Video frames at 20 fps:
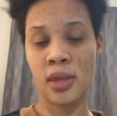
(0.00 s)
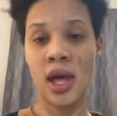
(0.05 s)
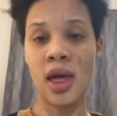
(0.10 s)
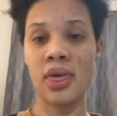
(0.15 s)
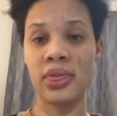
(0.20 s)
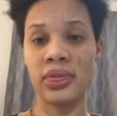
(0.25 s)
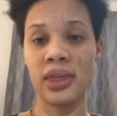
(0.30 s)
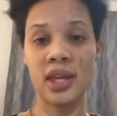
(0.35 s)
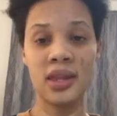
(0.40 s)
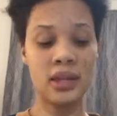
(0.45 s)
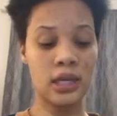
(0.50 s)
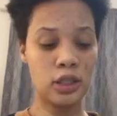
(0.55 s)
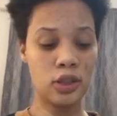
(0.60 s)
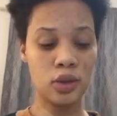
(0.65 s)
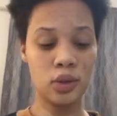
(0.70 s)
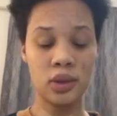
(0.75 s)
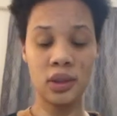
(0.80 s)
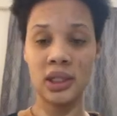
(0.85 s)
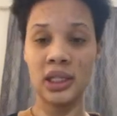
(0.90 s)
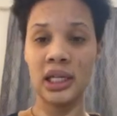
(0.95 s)
thing that
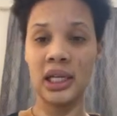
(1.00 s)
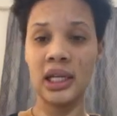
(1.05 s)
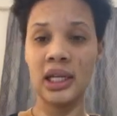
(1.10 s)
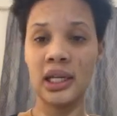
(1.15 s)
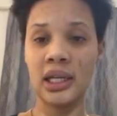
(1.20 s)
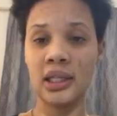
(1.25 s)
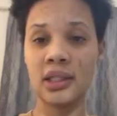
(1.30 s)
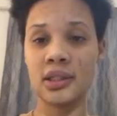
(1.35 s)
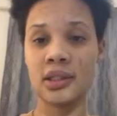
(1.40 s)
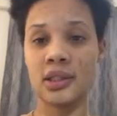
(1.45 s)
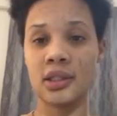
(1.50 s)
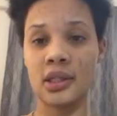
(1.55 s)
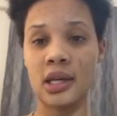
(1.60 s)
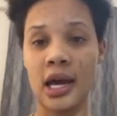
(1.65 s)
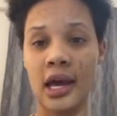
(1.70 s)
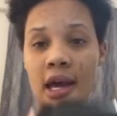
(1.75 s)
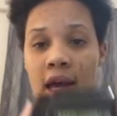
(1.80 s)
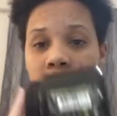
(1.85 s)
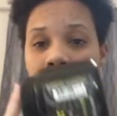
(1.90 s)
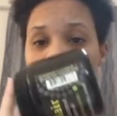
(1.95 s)
you'll need is,
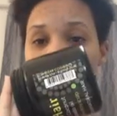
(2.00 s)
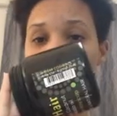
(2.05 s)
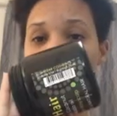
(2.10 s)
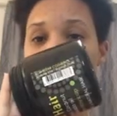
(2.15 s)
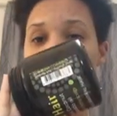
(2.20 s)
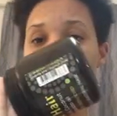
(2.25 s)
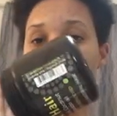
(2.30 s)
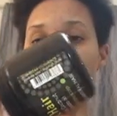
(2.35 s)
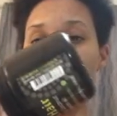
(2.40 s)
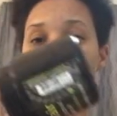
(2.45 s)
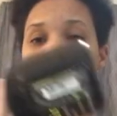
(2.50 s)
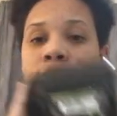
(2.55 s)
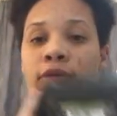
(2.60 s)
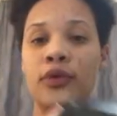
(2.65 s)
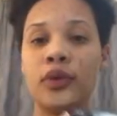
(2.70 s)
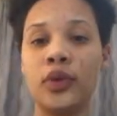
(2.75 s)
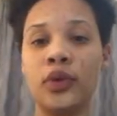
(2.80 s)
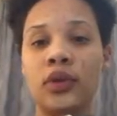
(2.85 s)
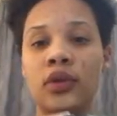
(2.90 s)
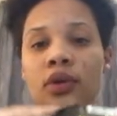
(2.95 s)
I use hair
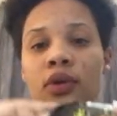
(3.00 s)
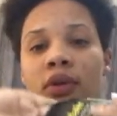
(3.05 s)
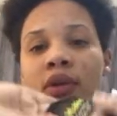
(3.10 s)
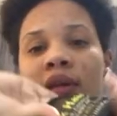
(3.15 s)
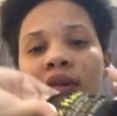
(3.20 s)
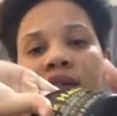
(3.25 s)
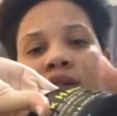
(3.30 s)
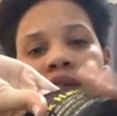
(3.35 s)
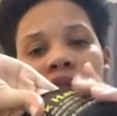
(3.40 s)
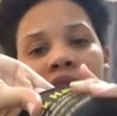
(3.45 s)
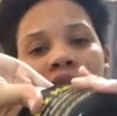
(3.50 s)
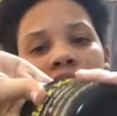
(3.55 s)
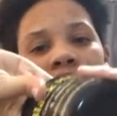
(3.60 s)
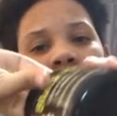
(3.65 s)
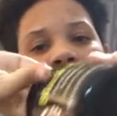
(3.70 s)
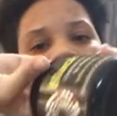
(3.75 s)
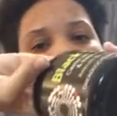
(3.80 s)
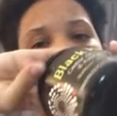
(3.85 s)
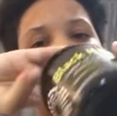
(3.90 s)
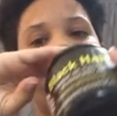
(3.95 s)
food. So this
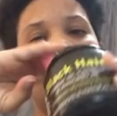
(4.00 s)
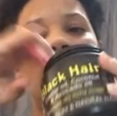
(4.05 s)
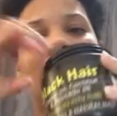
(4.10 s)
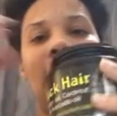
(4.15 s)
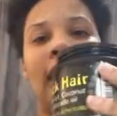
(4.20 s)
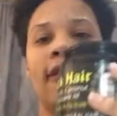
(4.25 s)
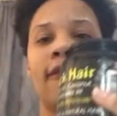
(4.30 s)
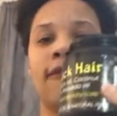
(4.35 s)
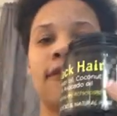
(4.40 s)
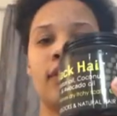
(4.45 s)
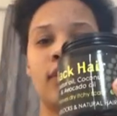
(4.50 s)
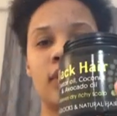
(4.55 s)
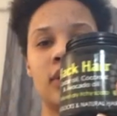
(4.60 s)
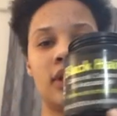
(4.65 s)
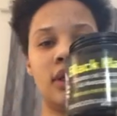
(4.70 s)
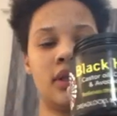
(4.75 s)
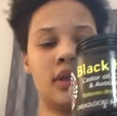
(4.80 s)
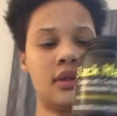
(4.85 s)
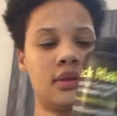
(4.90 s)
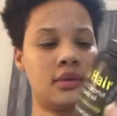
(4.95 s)
hair food
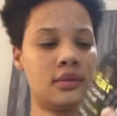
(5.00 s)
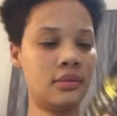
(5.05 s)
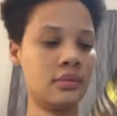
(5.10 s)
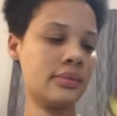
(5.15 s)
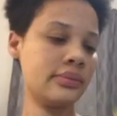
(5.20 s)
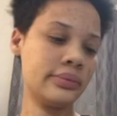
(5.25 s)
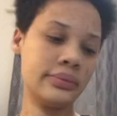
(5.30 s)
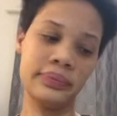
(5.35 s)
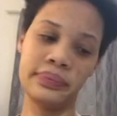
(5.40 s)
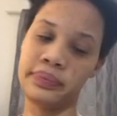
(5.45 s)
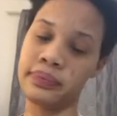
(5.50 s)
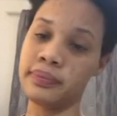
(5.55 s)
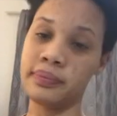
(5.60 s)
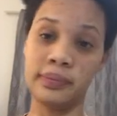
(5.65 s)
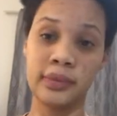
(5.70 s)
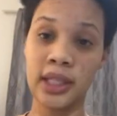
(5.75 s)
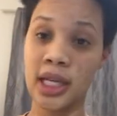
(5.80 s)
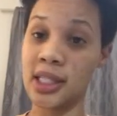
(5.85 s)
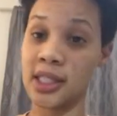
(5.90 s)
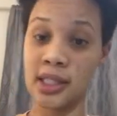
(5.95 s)

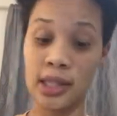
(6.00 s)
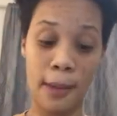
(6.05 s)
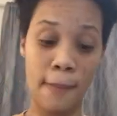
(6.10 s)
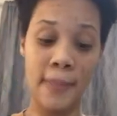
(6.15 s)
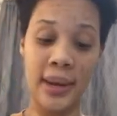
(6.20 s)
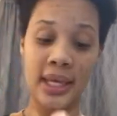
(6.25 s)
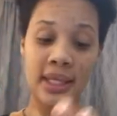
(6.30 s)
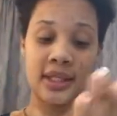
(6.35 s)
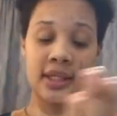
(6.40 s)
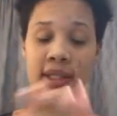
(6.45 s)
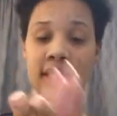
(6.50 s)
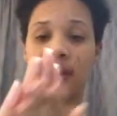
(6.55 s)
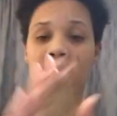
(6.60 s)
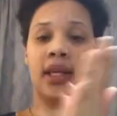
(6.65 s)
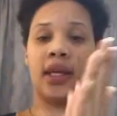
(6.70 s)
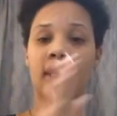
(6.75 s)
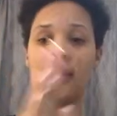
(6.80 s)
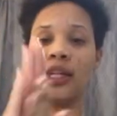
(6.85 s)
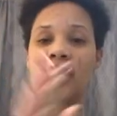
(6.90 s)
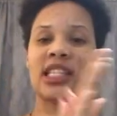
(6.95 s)
is the best
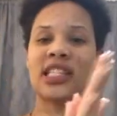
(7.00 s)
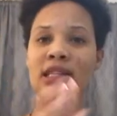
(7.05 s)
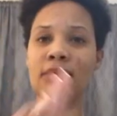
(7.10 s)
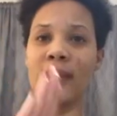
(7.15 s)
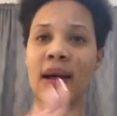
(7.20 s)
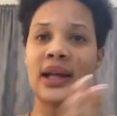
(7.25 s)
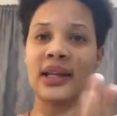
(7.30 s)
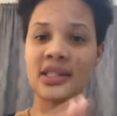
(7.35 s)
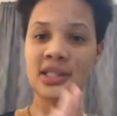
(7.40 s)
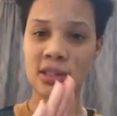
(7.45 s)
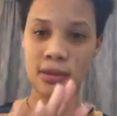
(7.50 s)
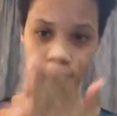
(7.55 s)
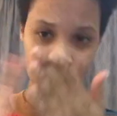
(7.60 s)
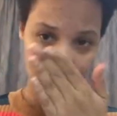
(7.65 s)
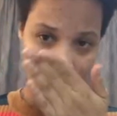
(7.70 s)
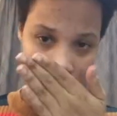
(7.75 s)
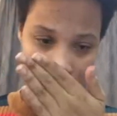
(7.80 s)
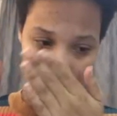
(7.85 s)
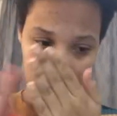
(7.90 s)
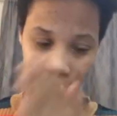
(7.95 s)
thing. It smells
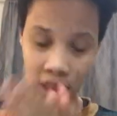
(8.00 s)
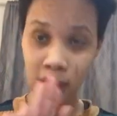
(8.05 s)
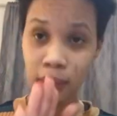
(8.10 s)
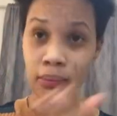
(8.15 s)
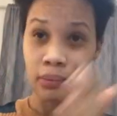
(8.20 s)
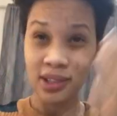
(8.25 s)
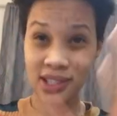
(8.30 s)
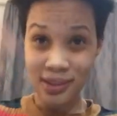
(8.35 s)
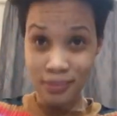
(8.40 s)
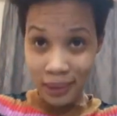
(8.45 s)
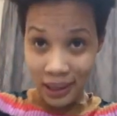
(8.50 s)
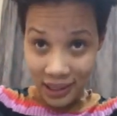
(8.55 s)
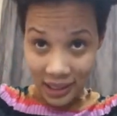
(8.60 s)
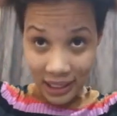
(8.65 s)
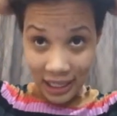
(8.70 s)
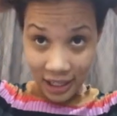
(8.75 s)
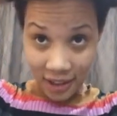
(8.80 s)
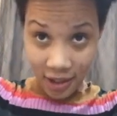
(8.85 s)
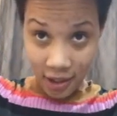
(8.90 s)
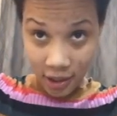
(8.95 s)

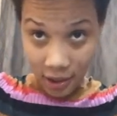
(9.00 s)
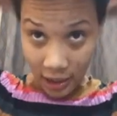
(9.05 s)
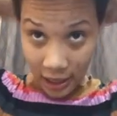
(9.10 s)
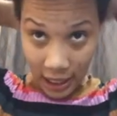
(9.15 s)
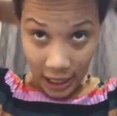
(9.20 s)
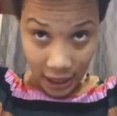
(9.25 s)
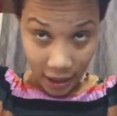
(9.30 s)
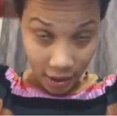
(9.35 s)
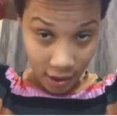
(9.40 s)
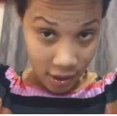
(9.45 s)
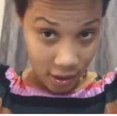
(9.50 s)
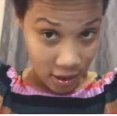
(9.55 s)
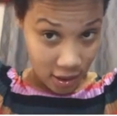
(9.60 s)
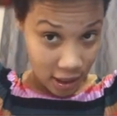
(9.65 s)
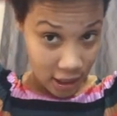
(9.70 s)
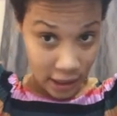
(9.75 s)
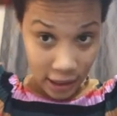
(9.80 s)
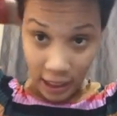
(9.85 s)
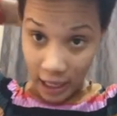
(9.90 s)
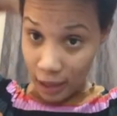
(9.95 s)
like it
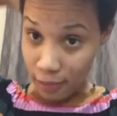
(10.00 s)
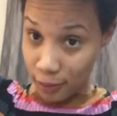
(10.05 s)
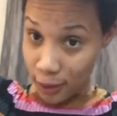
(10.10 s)
can be